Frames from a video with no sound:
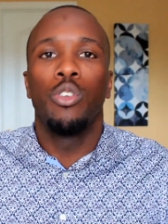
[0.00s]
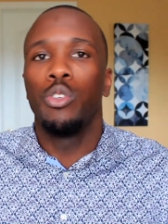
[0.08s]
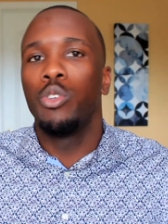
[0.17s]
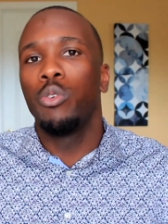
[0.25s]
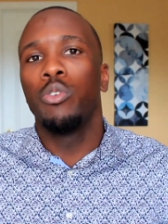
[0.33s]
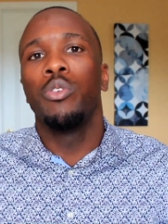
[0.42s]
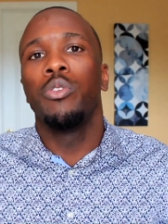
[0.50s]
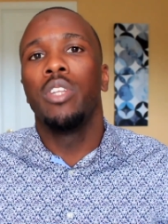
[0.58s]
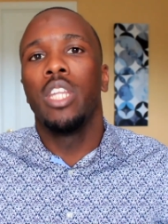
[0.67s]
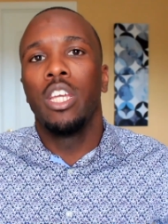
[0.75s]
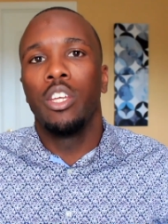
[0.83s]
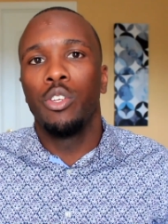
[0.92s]
you're
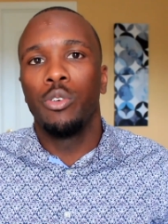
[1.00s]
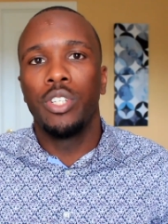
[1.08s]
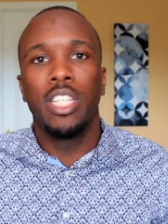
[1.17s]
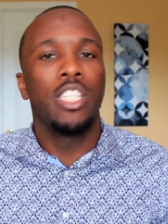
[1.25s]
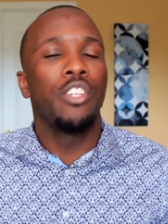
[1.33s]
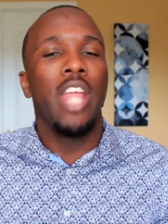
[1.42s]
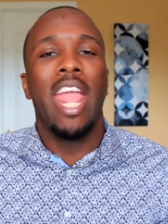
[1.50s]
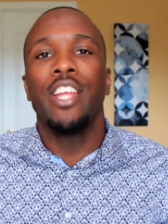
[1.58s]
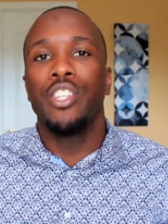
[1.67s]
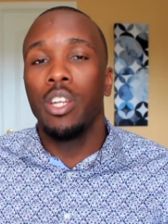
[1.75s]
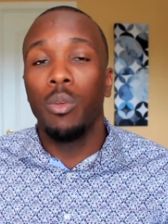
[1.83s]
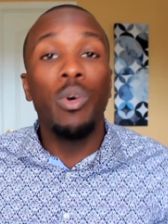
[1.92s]
doing your
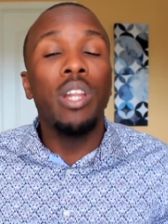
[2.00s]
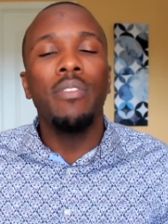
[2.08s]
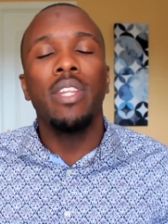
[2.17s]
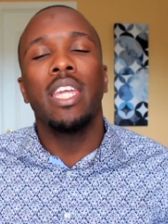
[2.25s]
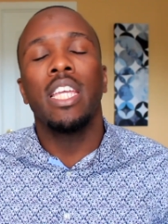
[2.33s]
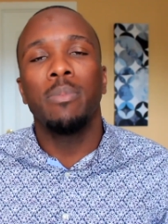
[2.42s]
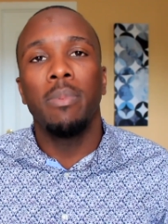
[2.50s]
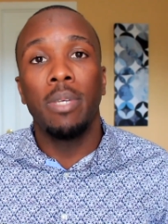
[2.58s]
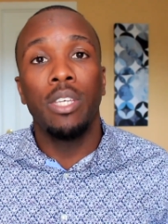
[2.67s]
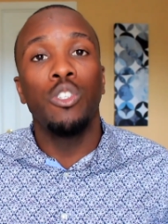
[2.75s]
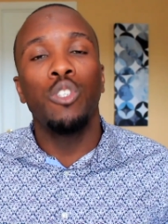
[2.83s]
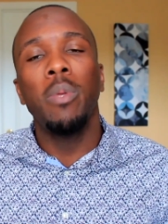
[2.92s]
dissertation, whatever the case may be,
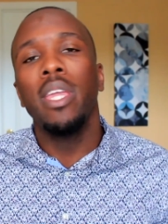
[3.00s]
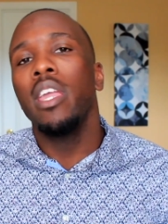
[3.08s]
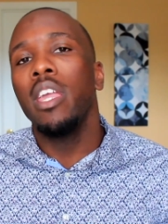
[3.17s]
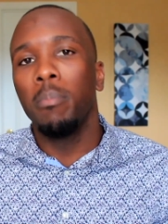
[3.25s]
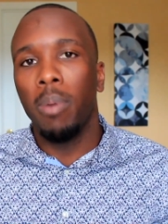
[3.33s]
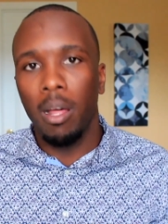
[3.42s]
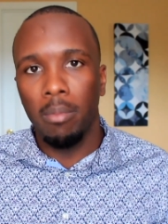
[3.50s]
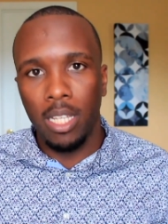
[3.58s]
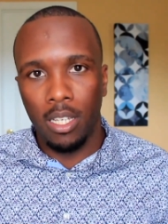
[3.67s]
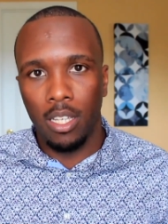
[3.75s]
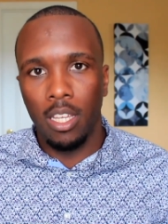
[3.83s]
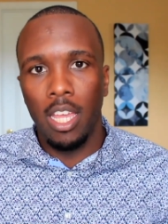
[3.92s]
you're speaking in
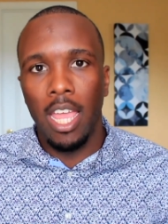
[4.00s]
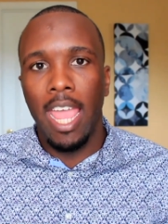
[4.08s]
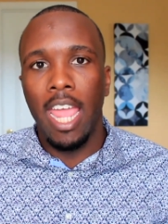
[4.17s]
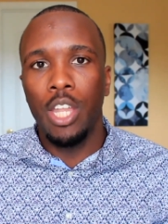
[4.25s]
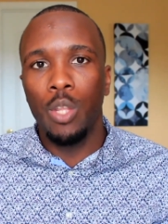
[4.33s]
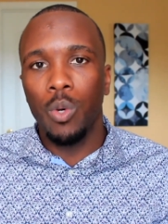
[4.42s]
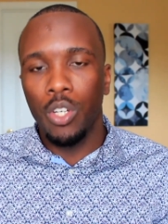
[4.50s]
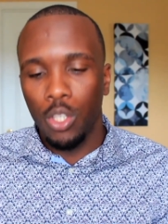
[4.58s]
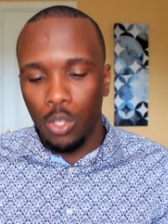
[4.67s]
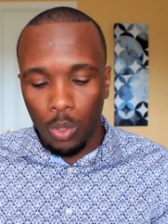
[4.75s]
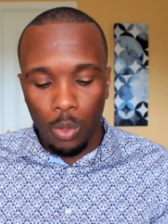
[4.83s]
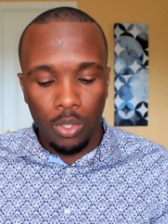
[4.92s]
public and you want to
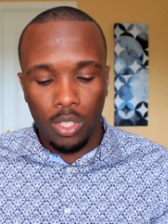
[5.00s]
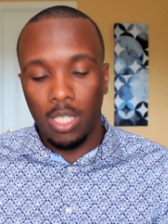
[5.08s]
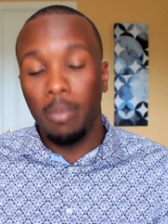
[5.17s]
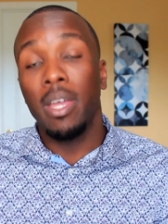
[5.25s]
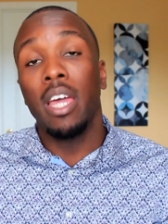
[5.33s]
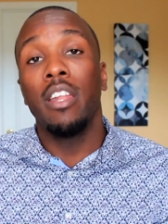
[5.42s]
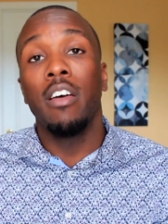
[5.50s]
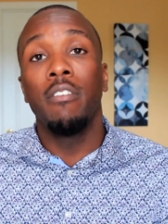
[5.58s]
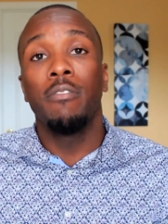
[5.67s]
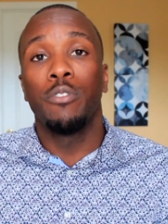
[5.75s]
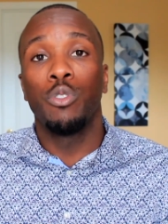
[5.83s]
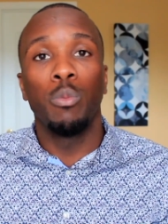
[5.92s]
use some kind
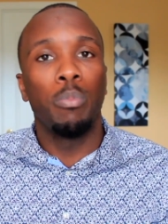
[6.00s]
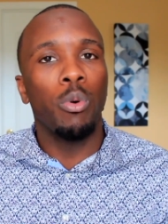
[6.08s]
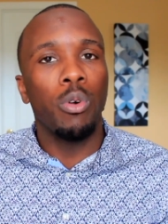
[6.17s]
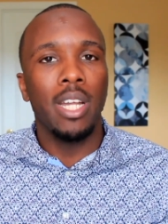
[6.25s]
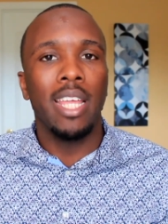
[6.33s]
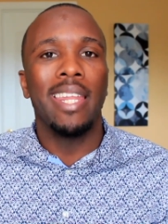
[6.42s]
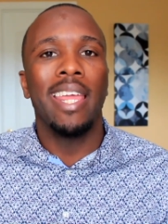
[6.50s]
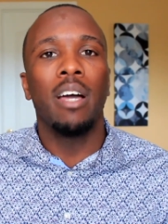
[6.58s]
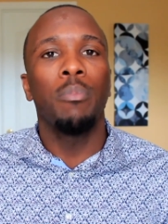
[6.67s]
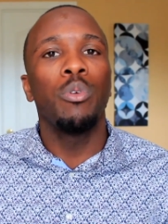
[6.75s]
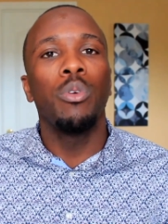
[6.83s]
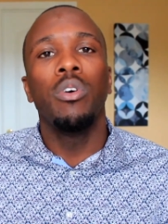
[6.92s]
of support that can
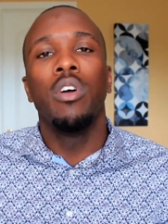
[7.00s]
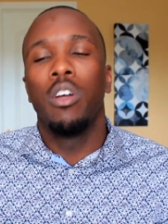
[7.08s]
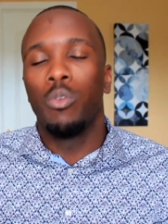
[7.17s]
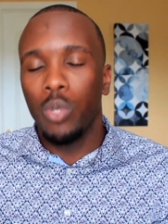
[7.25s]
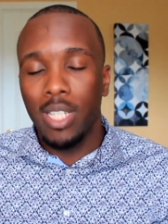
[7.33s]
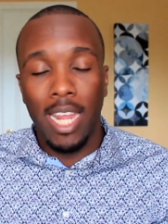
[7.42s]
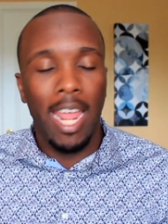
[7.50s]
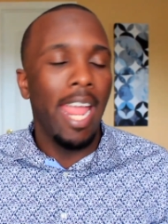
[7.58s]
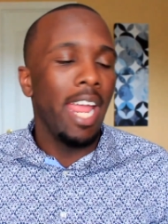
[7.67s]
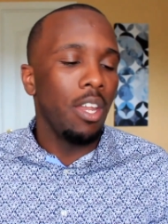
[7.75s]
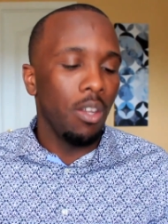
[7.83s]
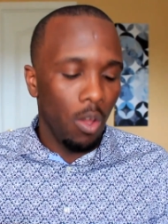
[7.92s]
help you
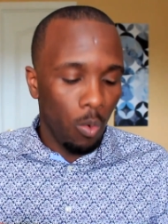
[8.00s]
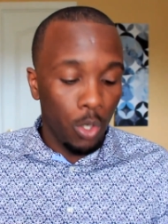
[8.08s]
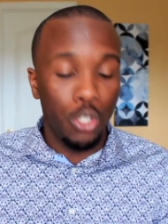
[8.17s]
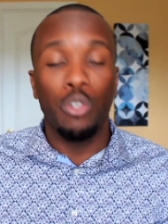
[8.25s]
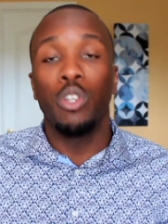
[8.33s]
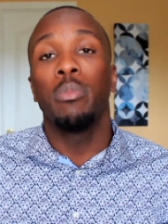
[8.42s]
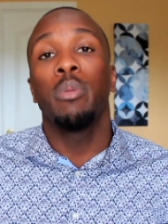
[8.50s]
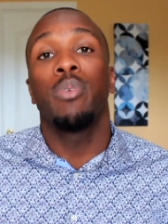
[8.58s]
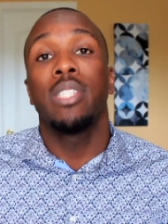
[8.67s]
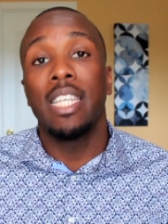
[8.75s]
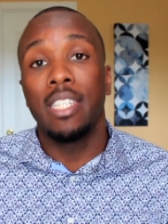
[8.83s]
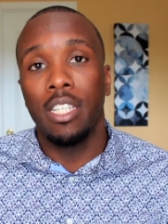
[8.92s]
retain what you're going to be
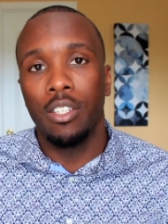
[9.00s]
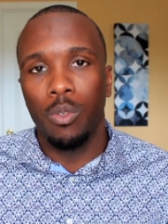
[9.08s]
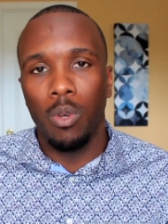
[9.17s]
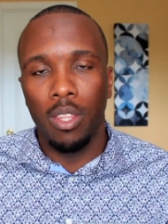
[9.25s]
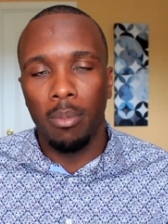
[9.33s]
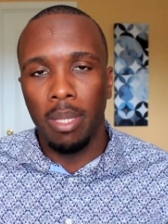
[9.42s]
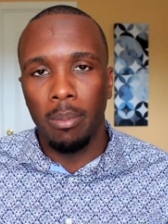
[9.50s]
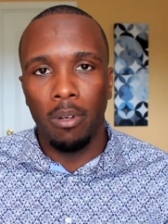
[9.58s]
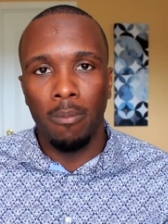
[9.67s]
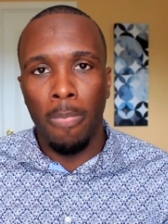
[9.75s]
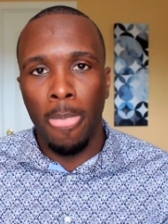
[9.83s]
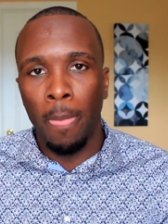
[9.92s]
presenting to other
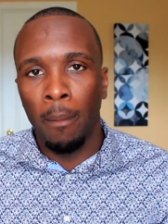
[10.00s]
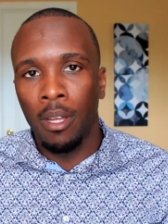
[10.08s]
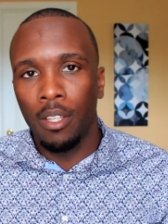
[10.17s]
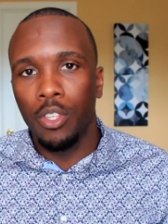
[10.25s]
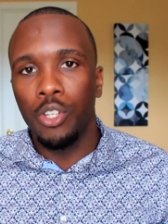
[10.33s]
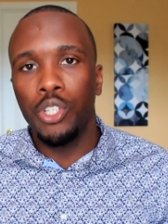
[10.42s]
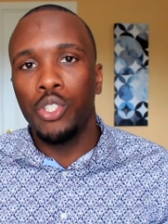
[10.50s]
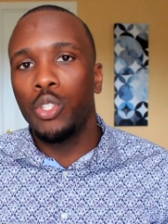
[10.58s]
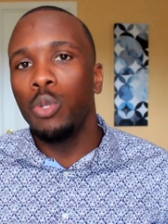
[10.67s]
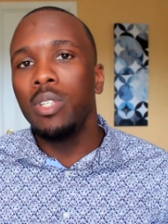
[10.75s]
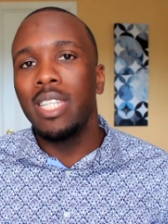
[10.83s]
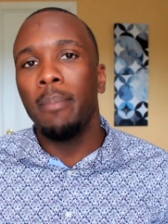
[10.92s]
people. There's
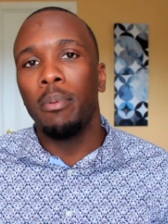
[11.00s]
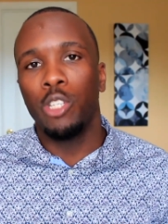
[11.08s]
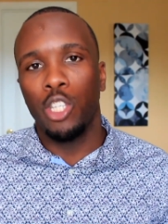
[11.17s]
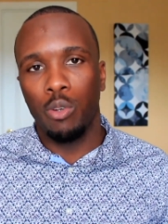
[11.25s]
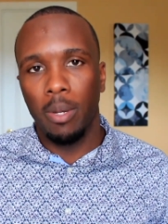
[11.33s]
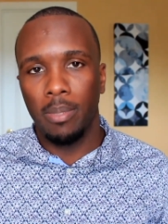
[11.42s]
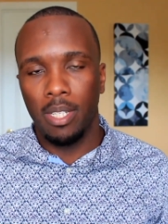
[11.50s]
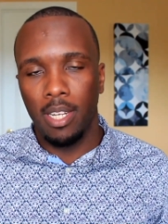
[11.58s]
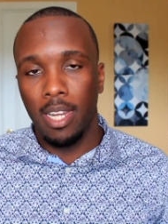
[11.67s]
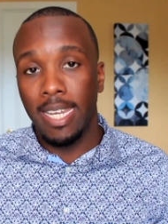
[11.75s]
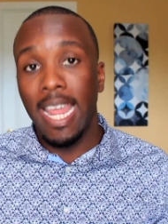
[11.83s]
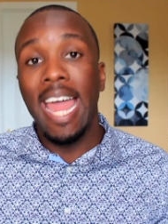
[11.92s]
two types of
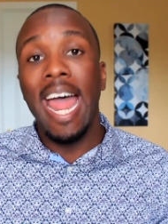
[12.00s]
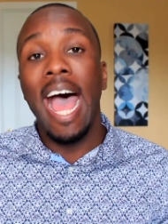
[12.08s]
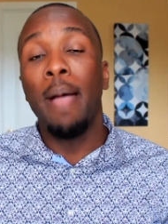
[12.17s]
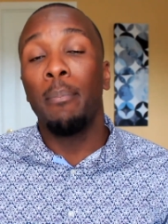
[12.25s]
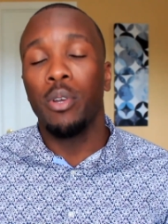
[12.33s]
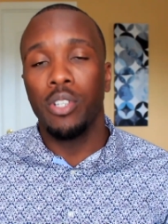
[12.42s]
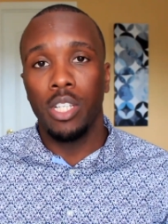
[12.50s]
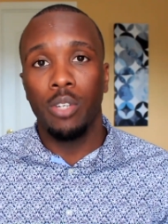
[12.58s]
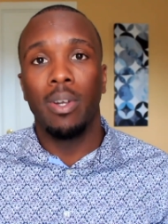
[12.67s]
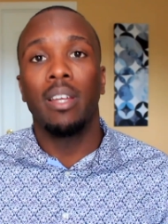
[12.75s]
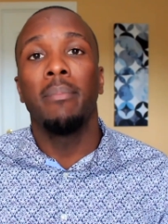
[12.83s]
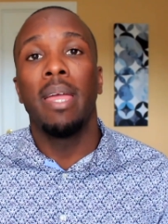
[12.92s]
scripts that I personally
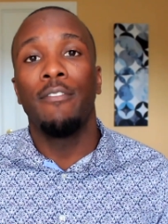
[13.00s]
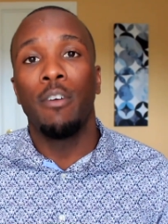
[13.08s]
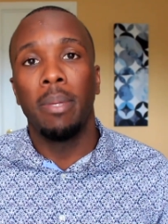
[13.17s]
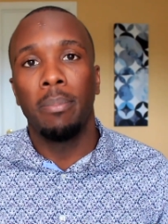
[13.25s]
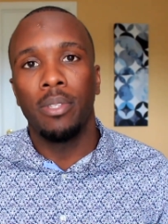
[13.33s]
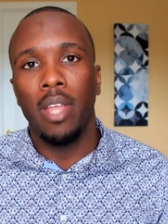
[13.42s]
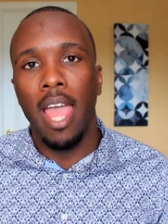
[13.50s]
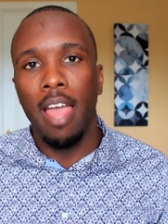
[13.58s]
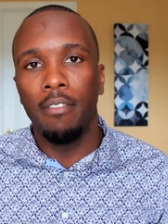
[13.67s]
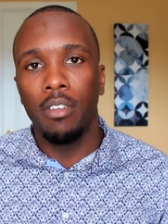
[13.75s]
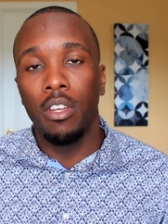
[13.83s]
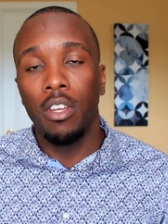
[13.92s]
recommend for people to have.